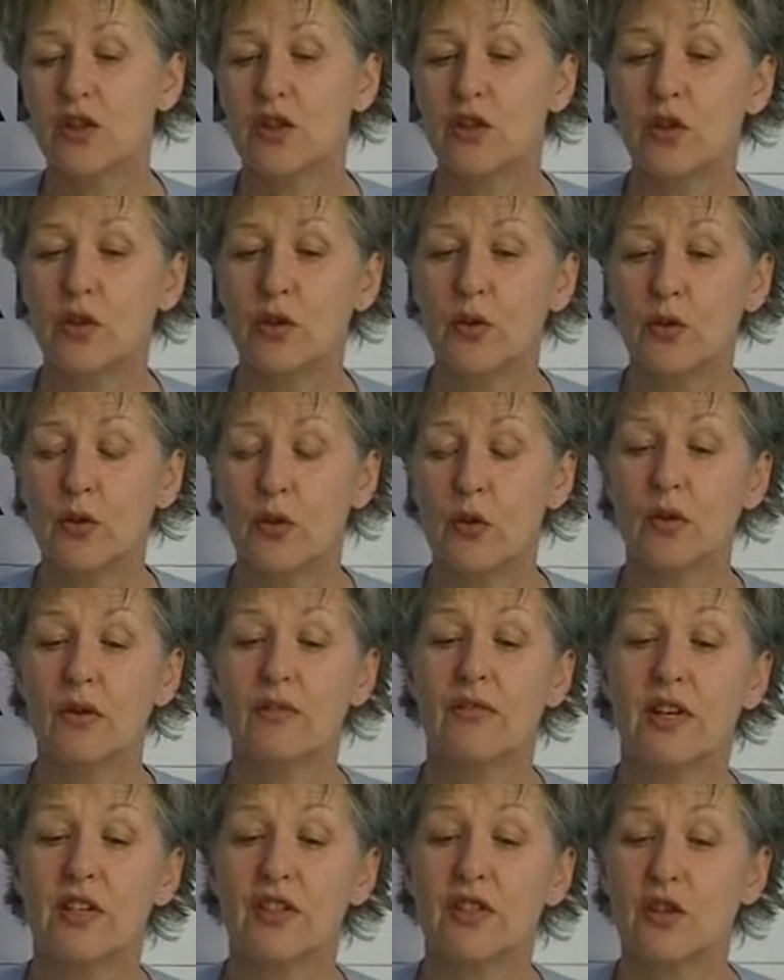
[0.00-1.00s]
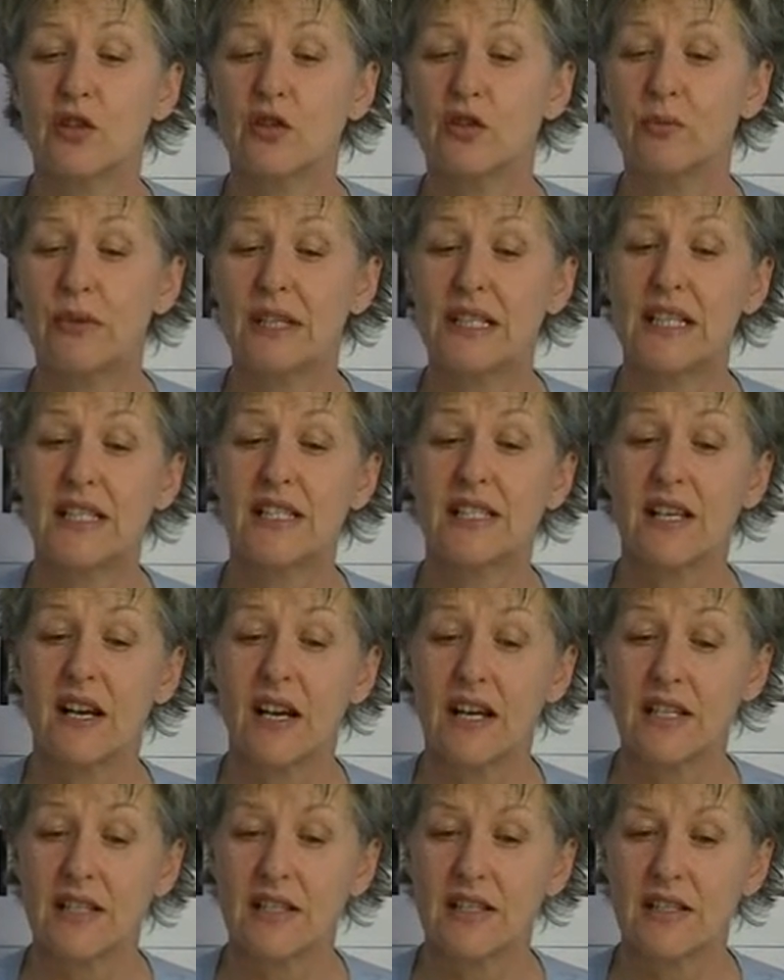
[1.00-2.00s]
to all of our social media
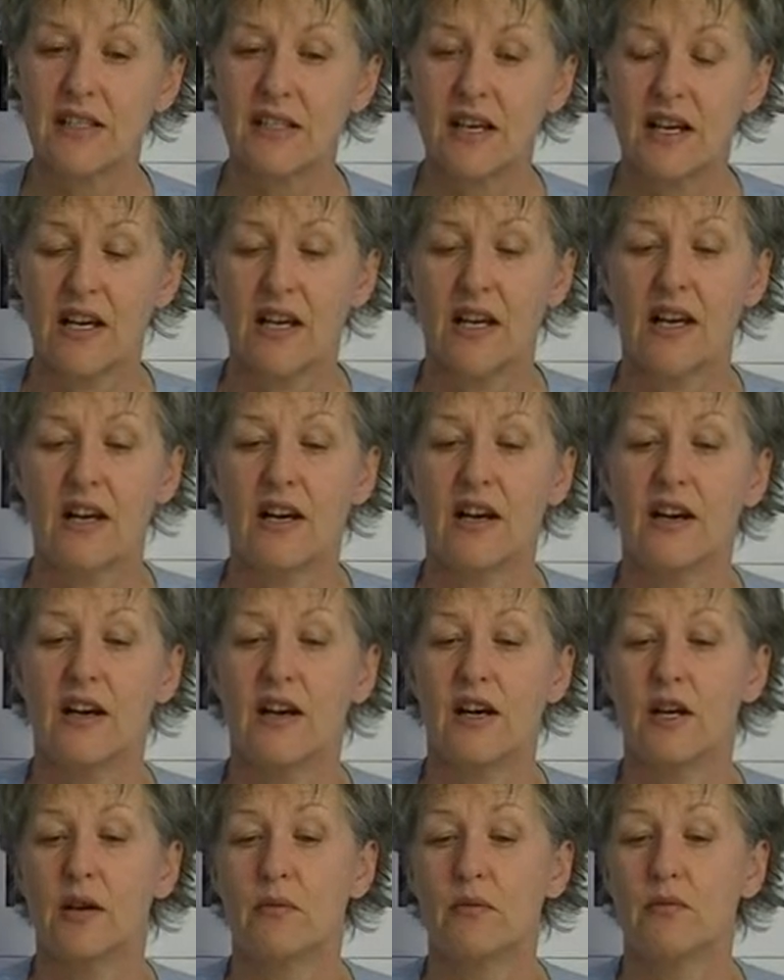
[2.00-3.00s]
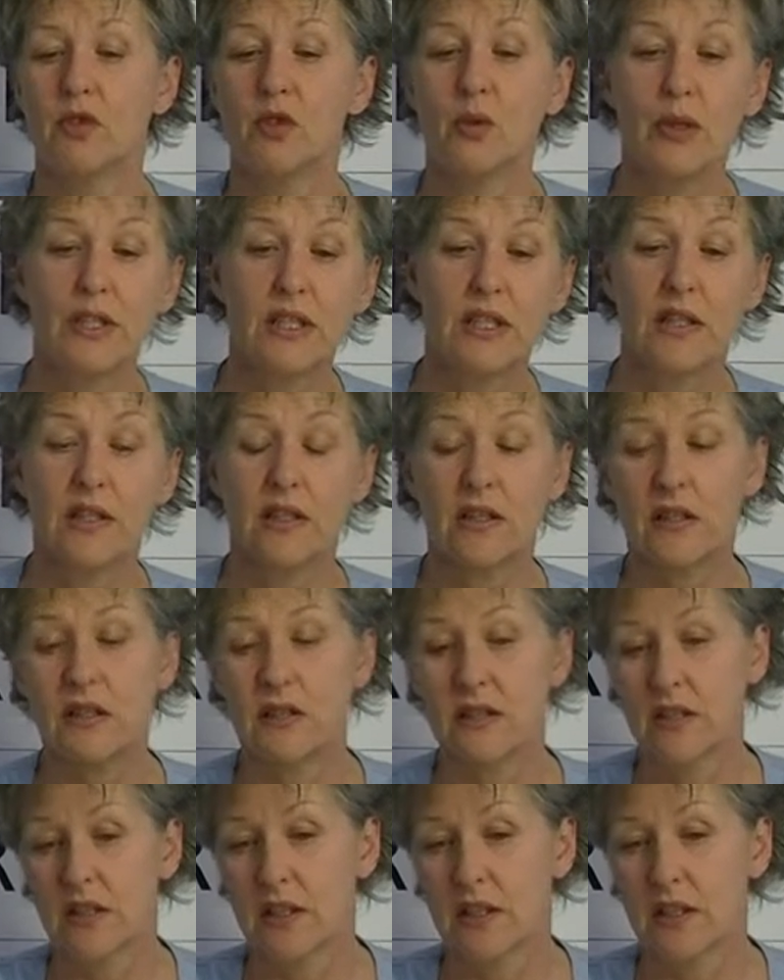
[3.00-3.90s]
sites, Twitter,